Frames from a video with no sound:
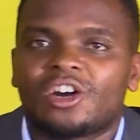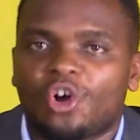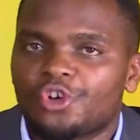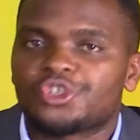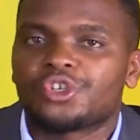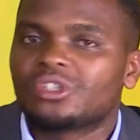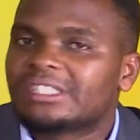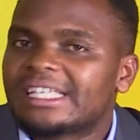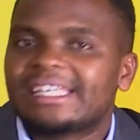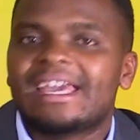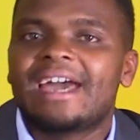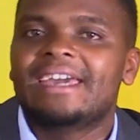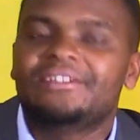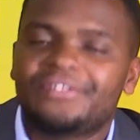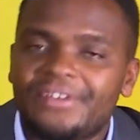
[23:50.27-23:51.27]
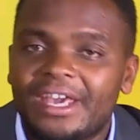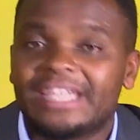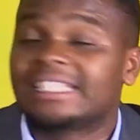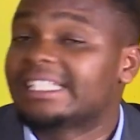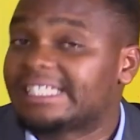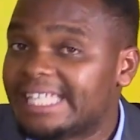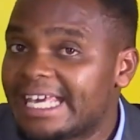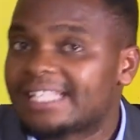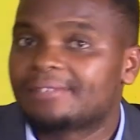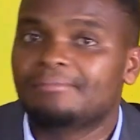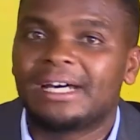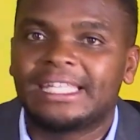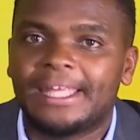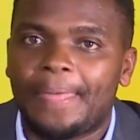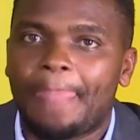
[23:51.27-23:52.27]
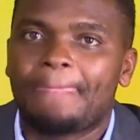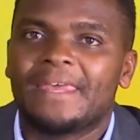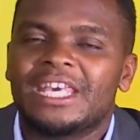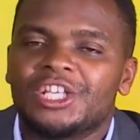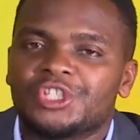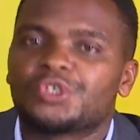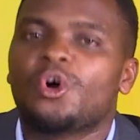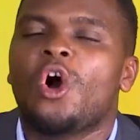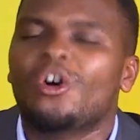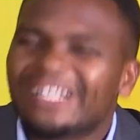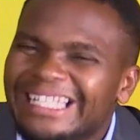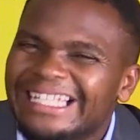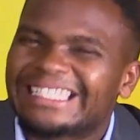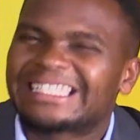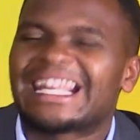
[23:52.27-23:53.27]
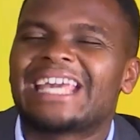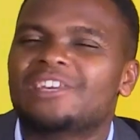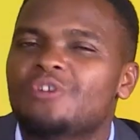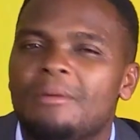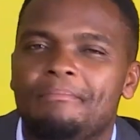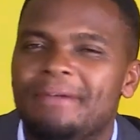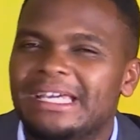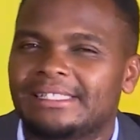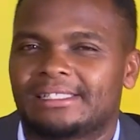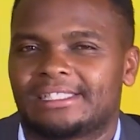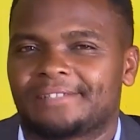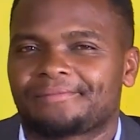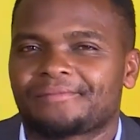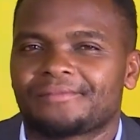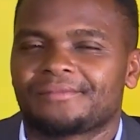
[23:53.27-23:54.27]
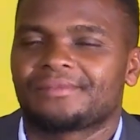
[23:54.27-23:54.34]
Consulting here and there, it takes money. So only try your best,